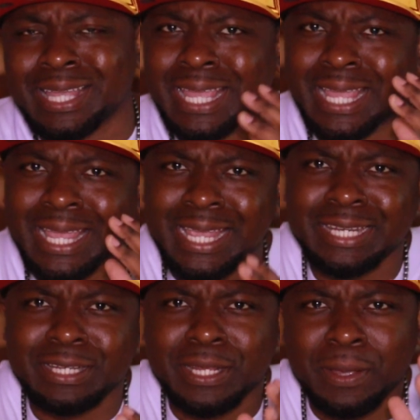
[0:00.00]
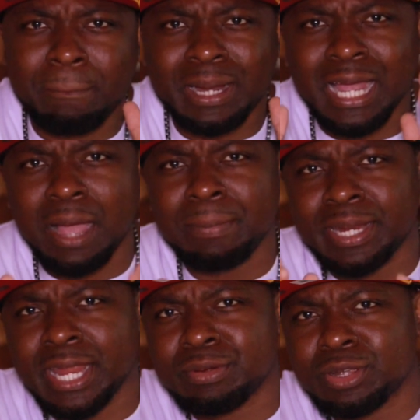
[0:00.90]
In my comment
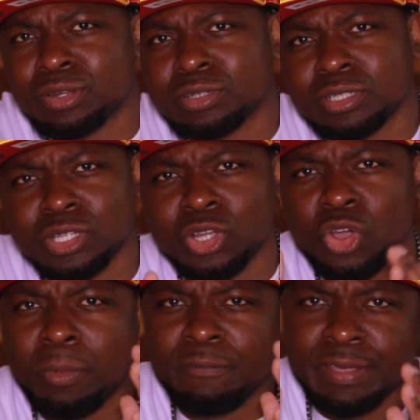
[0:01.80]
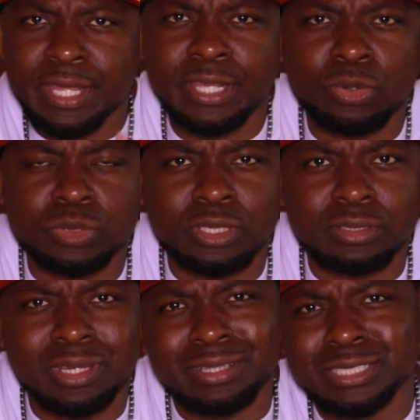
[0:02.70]
area on my videos,
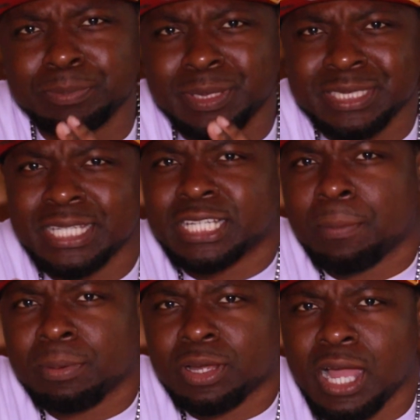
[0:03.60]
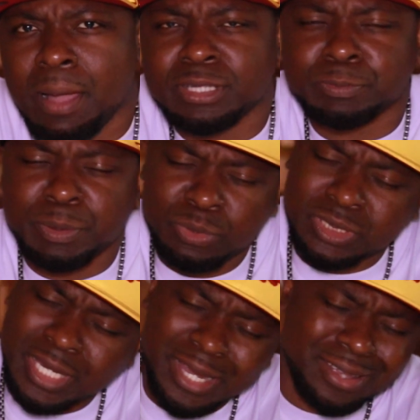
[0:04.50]
I've been seeing a couple of comments, people
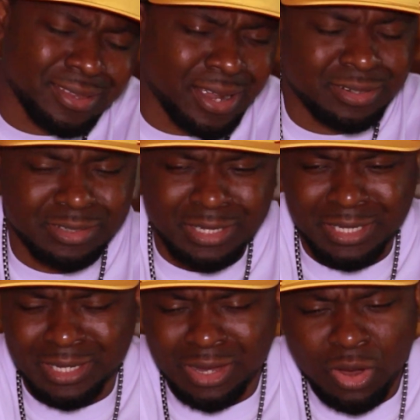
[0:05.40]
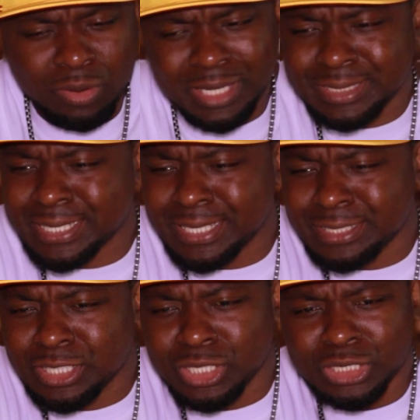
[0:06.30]
saying that, oh, listen,
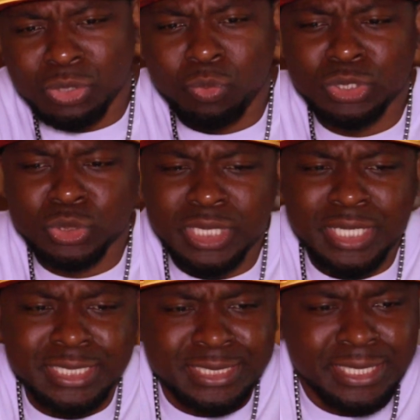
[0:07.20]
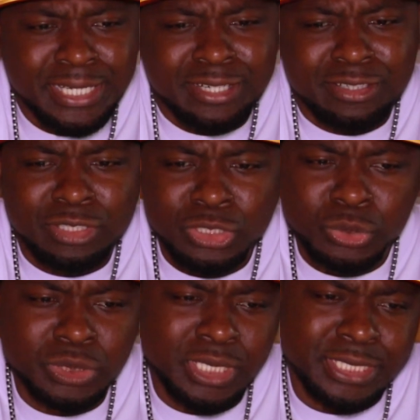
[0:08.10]
the word you say snicker, you
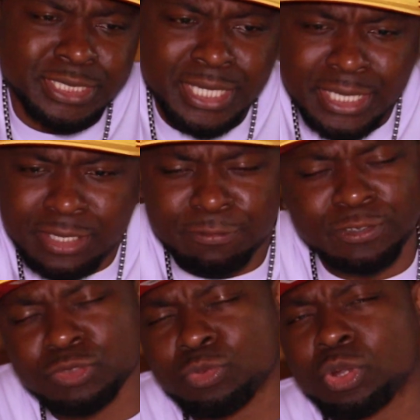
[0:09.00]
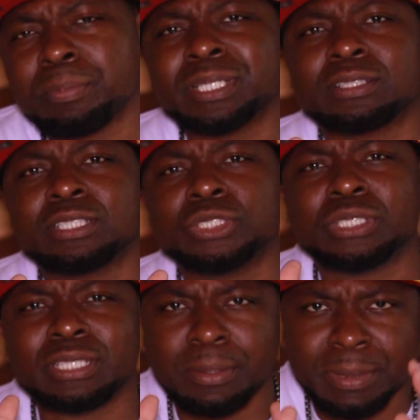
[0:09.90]
say snigger. First of all, let me
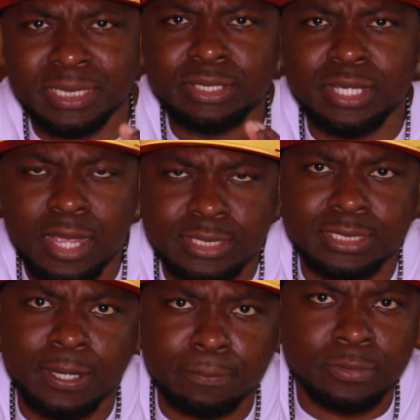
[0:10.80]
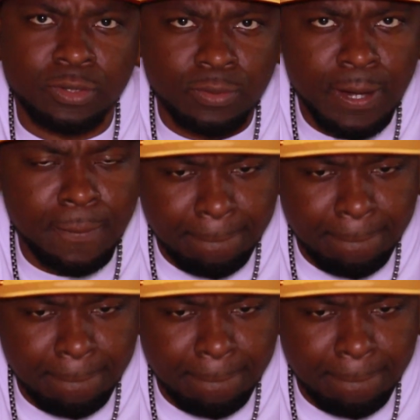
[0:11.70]
tell you guys something, all right?